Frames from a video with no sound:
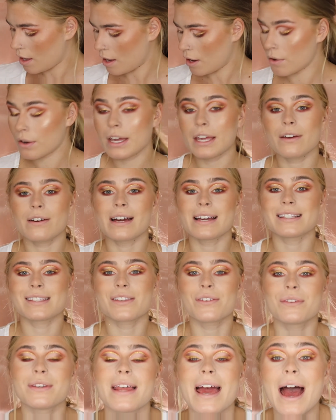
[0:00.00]
Okay, you guys,
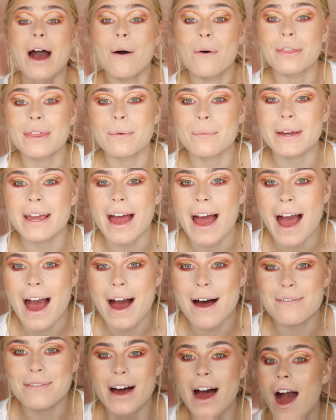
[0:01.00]
so now that we
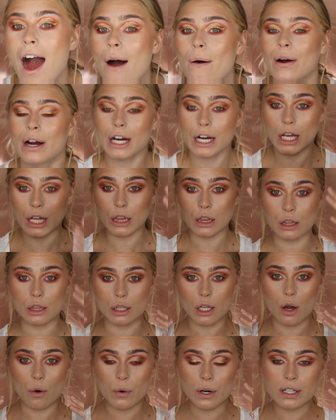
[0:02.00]
have our
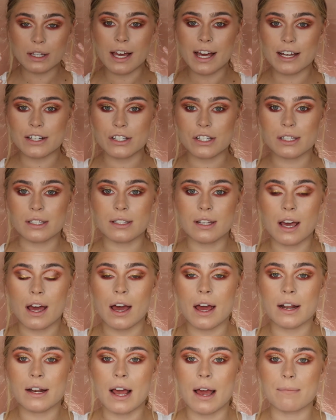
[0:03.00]
lower lashes
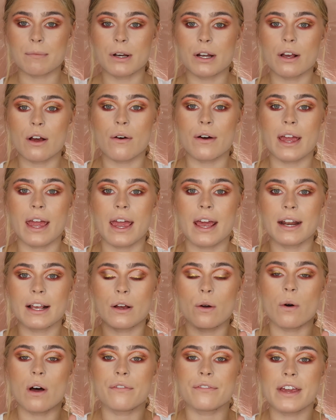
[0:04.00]
done, I'm gonna go ahead and
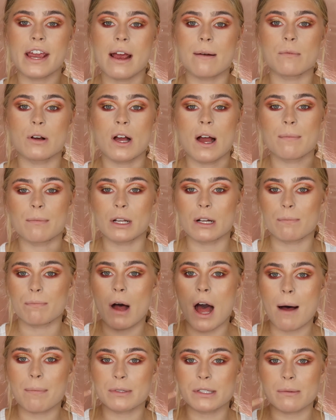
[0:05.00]
go off camera. I'm gonna
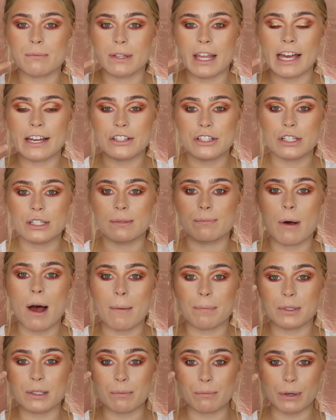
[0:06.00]
pop some lashes,
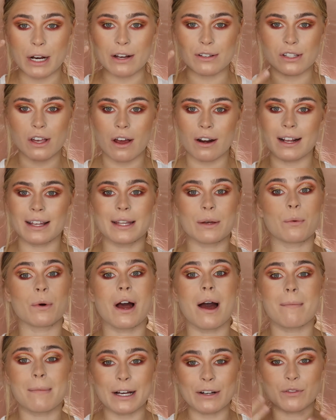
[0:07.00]
pop some brows on, and then we'll
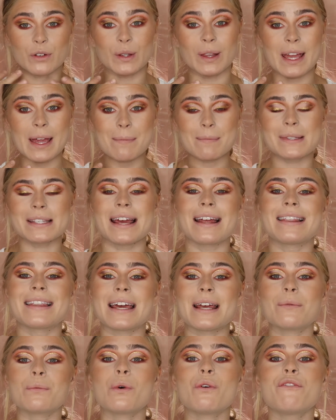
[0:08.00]
come back for lips, and
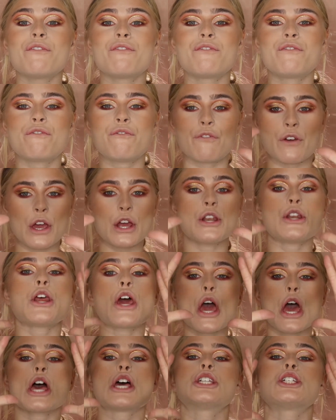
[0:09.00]
then we'll
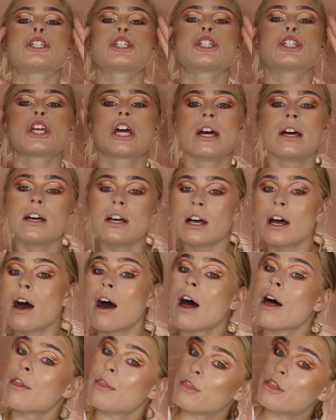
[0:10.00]
finish
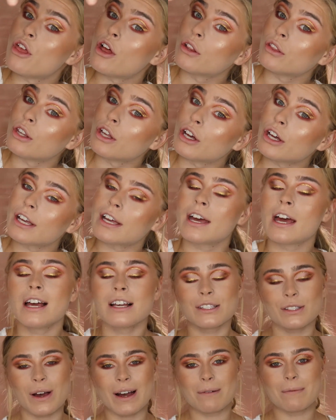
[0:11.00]
the look.
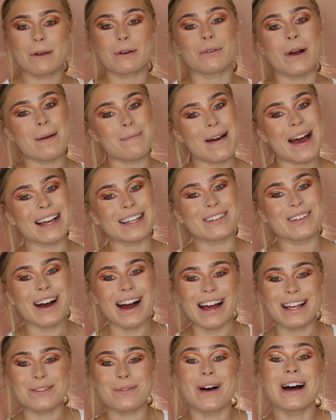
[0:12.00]
So I'll be right back, you guys.